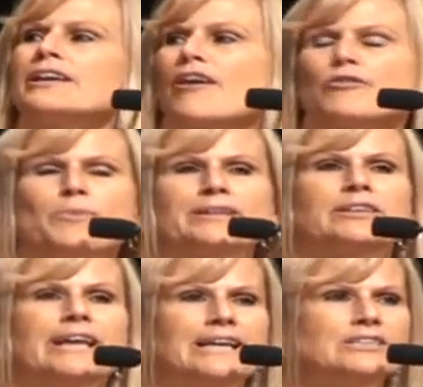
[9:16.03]

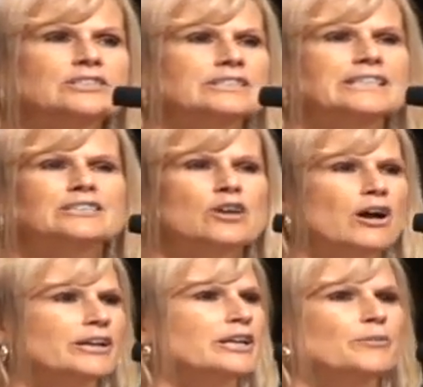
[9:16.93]
governmental agency and
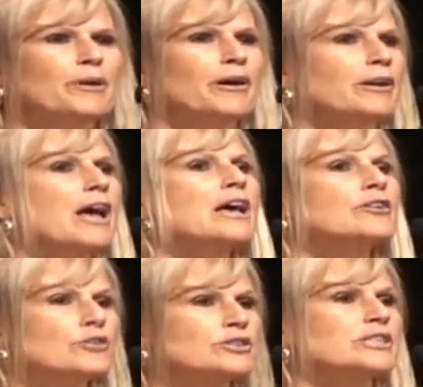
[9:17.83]
talking about
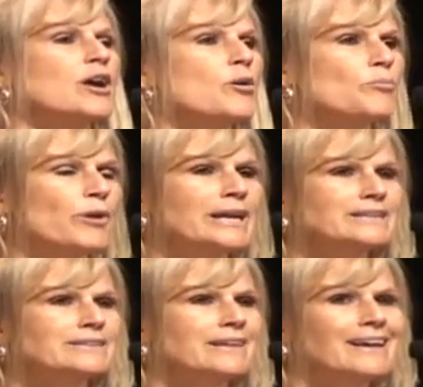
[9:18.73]
nursing home
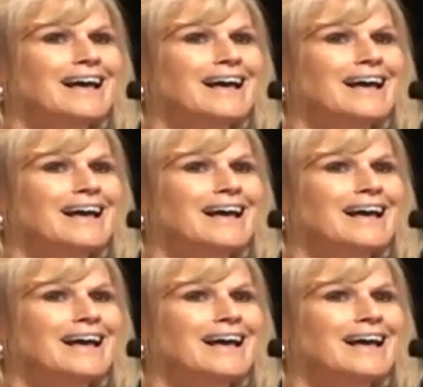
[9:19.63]
rates,